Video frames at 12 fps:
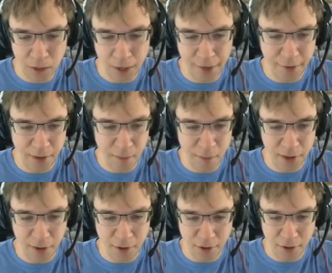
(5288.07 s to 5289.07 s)
then
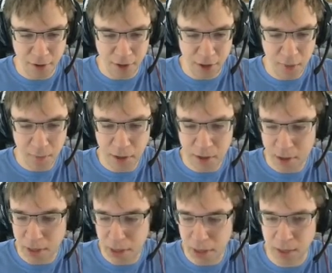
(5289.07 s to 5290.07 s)
Metallicize hits Headbutt,
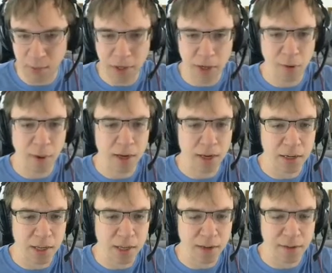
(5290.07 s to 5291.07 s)
and we can go back and
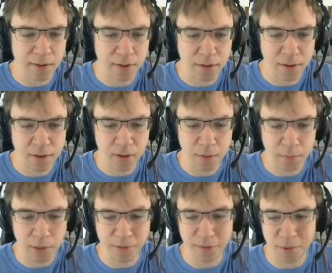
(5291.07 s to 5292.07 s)
get
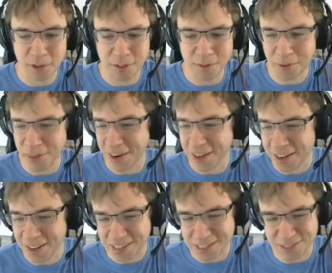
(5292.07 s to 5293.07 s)
Blood for Blood, but then it
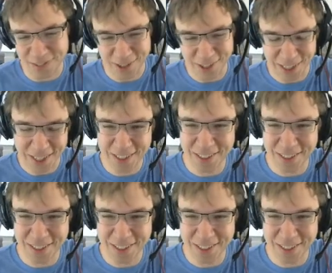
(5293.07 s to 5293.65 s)
costs 4 again.